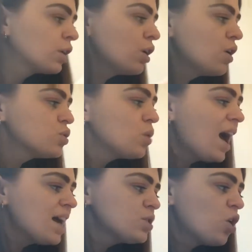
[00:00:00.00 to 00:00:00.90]
So
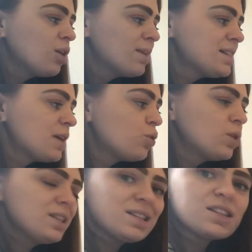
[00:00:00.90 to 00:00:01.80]
as always, I'm going
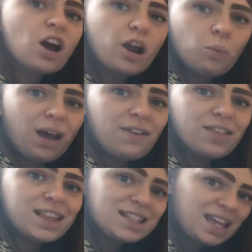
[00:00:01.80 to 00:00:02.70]
to start with
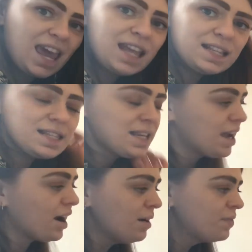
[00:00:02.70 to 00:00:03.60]
the tens
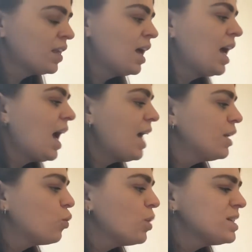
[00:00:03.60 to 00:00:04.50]
here, and I'm
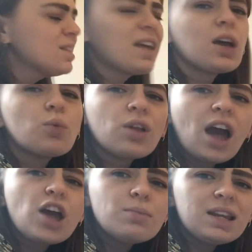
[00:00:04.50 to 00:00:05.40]
going to think, well, how
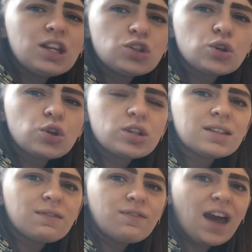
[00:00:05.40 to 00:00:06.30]
many 2's
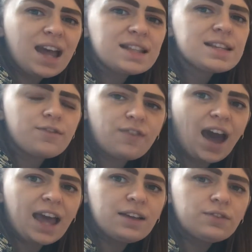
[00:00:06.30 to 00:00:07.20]
fit into
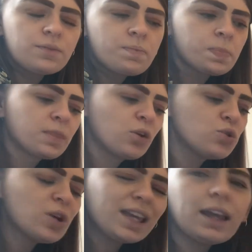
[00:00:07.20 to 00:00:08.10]
5?
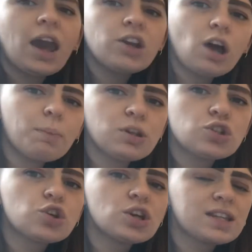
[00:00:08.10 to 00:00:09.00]
So I can count up in 2's.